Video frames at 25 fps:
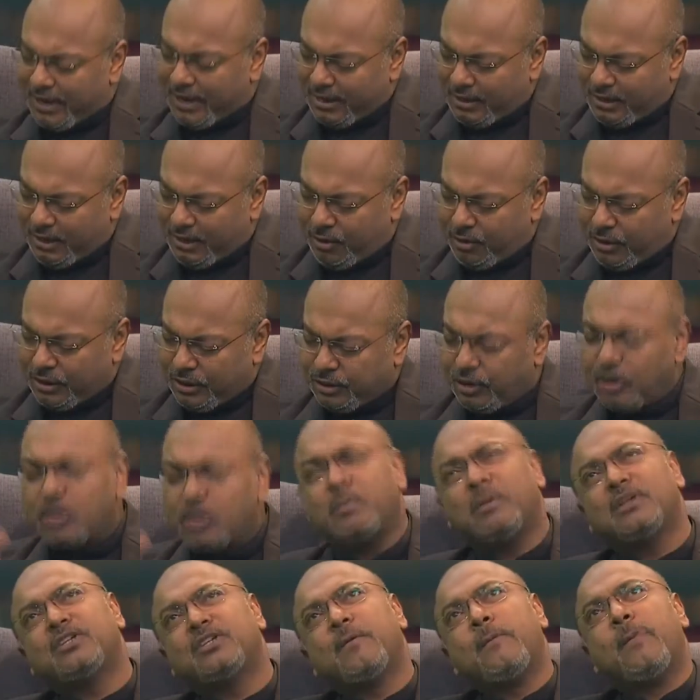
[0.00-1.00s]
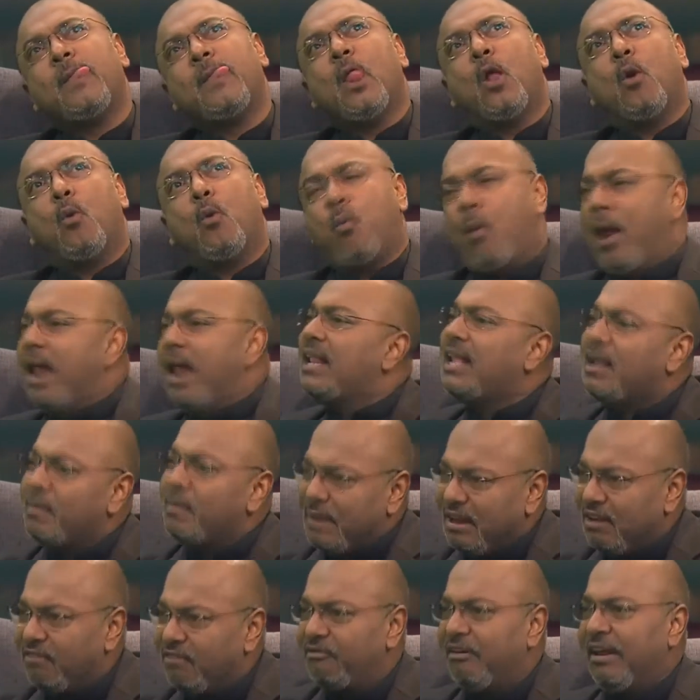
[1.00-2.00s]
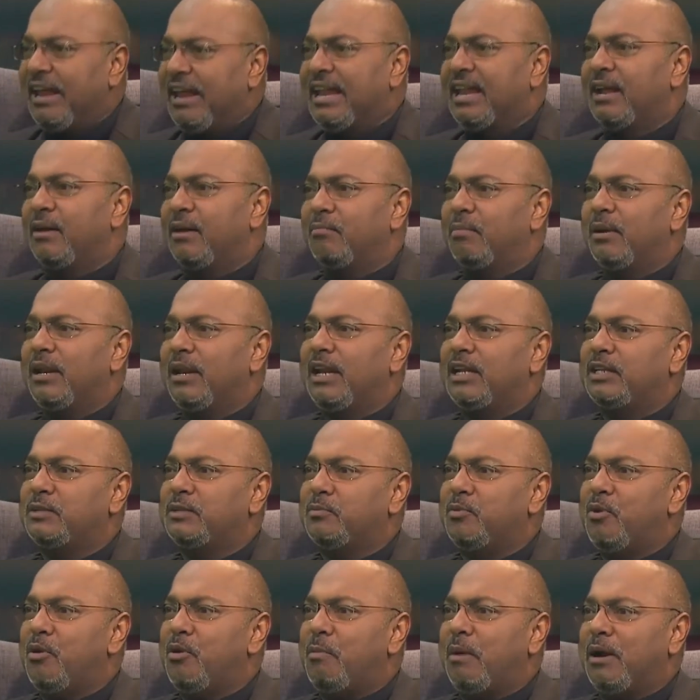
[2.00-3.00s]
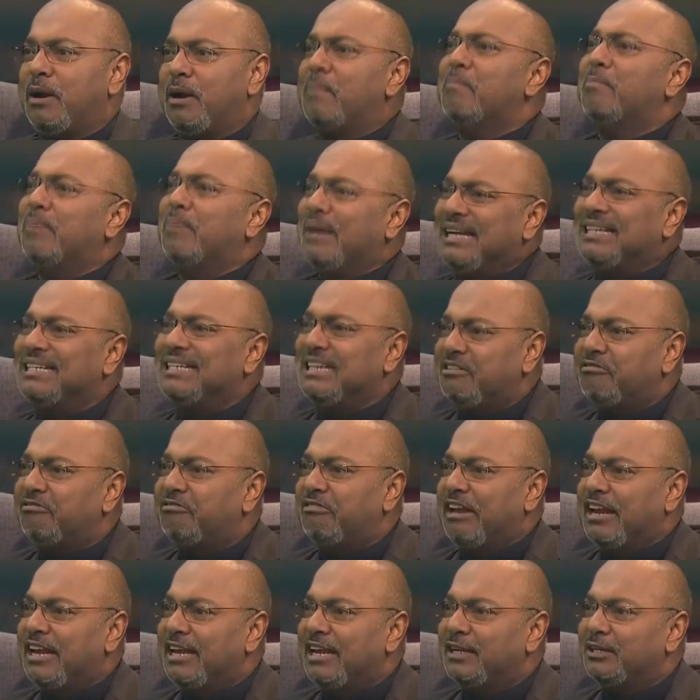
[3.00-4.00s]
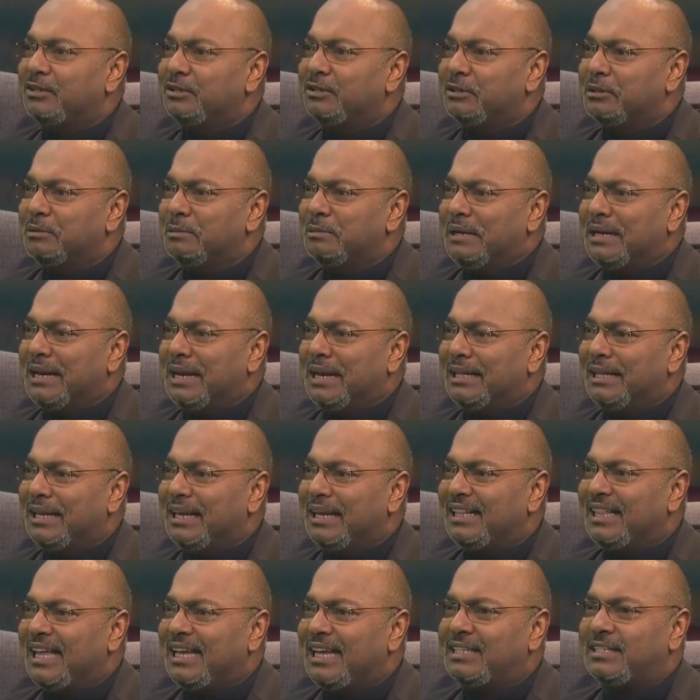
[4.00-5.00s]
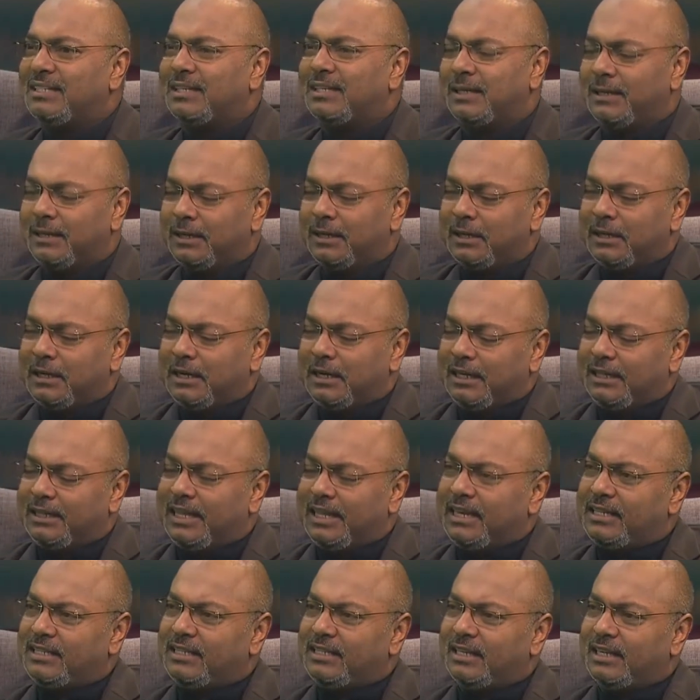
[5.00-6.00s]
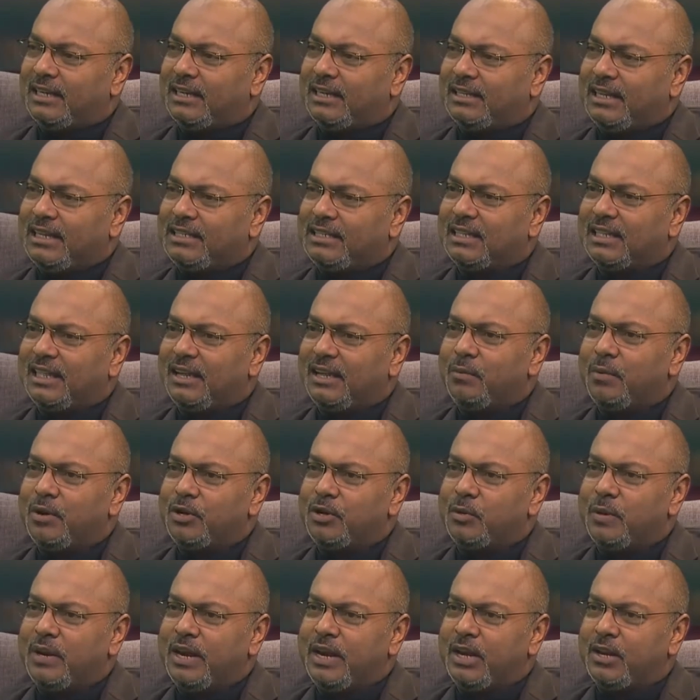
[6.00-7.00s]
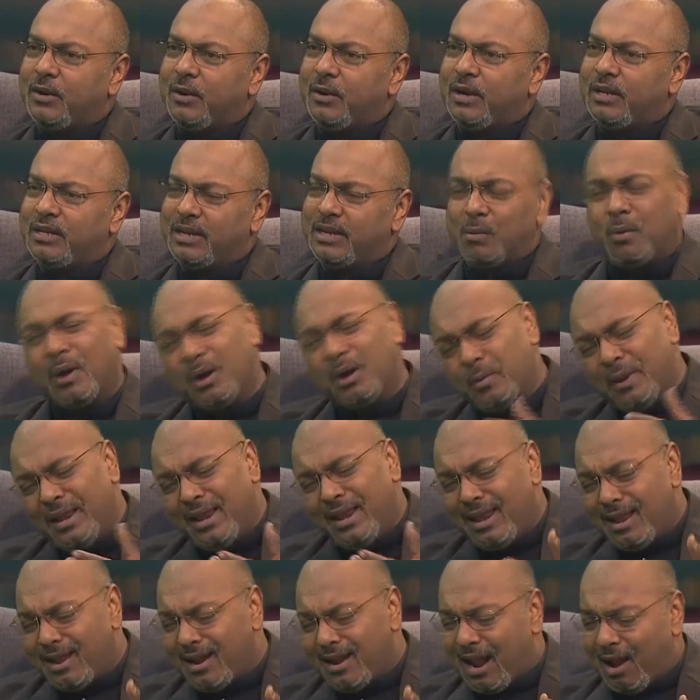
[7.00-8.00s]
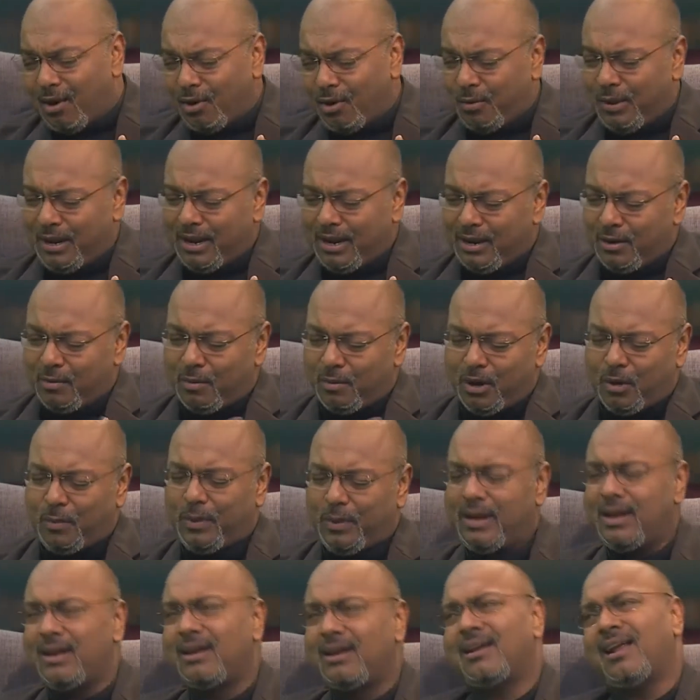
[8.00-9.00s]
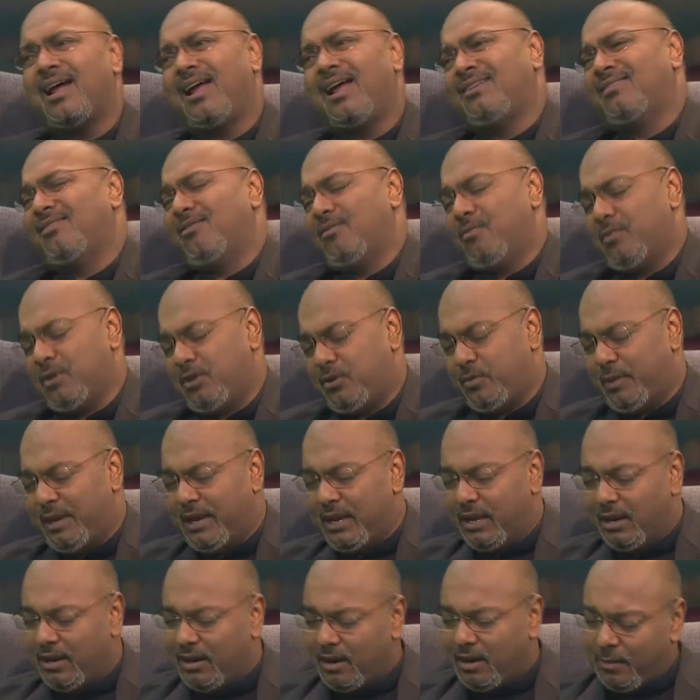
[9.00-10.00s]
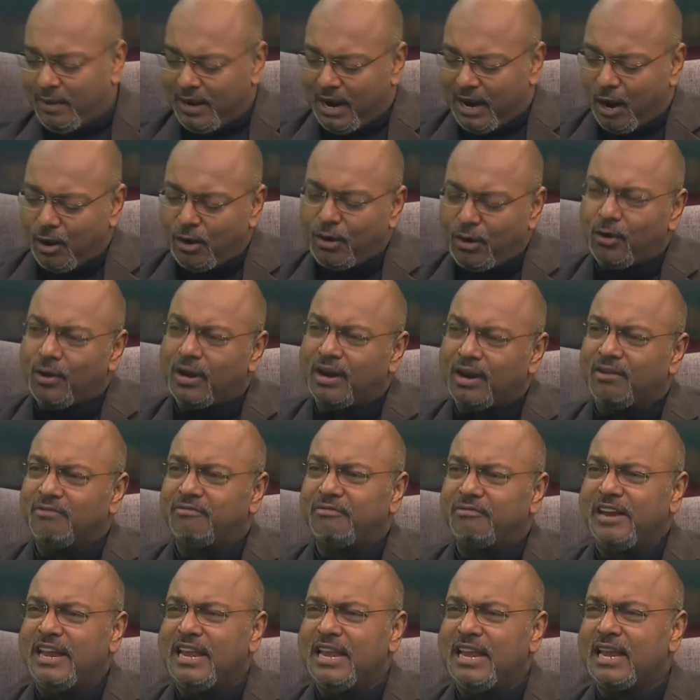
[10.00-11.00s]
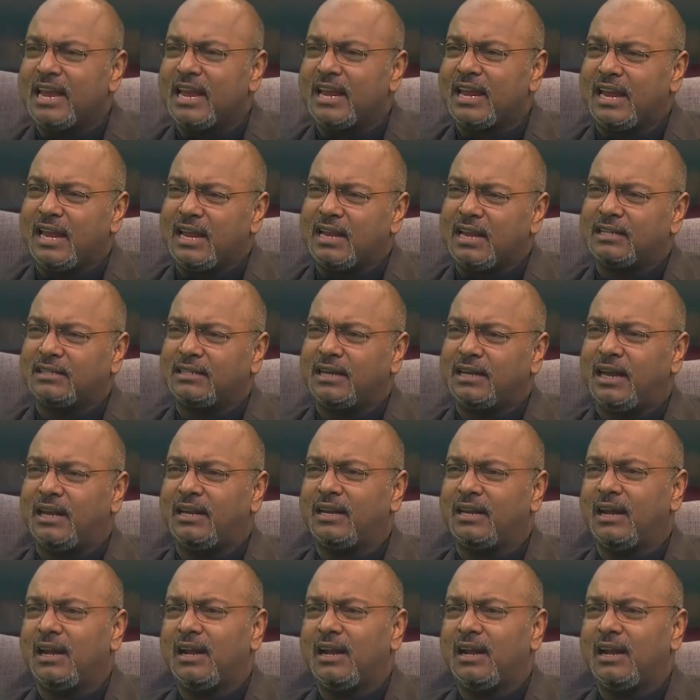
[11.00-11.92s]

it's not so much welcoming failure, but it's more about embracing failure. Do you know what I mean? I think that's the thing which we need to understand. What do we learn? How do we learn? What do we learn? I don't know what we learn. I mean, how do you learn? Failure can hit us at